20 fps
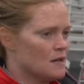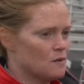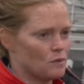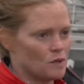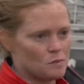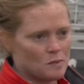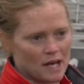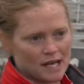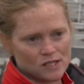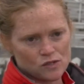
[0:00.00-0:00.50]

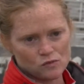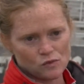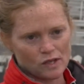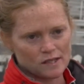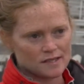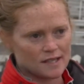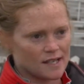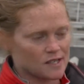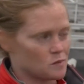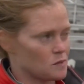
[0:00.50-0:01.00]
We passed
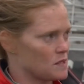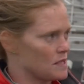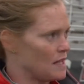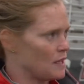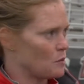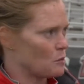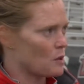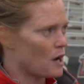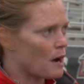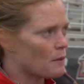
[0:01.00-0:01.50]
run tests
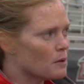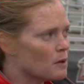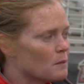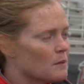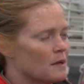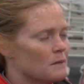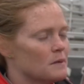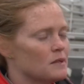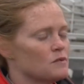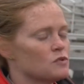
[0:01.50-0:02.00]
without a problem.
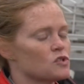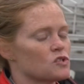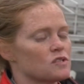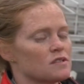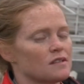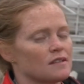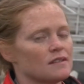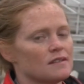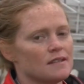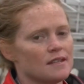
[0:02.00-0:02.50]
I mean, just
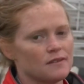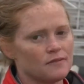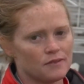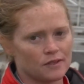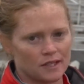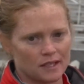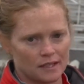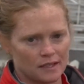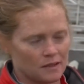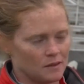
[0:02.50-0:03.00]

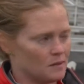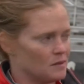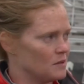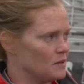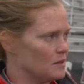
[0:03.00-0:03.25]
significant